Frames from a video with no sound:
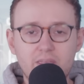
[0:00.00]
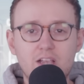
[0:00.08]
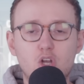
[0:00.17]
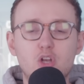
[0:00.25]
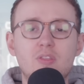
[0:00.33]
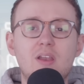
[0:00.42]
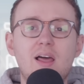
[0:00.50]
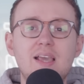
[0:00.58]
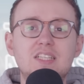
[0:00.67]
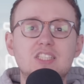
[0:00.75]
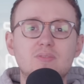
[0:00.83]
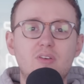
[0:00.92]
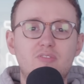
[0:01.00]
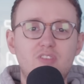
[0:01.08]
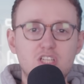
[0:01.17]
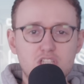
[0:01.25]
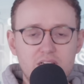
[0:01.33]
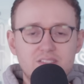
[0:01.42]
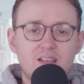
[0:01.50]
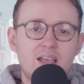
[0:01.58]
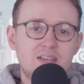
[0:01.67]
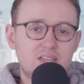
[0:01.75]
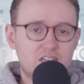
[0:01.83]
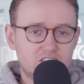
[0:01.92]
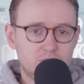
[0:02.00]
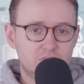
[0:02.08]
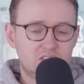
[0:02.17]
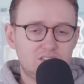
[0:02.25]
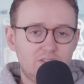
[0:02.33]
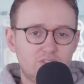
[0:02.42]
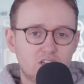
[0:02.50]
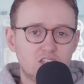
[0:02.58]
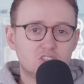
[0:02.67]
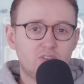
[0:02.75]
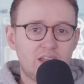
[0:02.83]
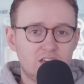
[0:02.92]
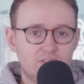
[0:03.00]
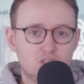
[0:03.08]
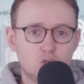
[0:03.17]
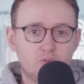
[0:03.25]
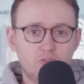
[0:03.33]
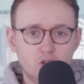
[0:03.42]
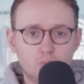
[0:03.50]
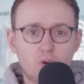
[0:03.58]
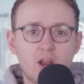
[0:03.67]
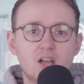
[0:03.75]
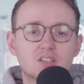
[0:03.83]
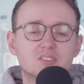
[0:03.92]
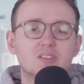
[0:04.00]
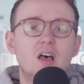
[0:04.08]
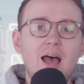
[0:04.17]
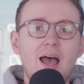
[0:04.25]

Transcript: including the likes of officially signed customs certificates for individual food products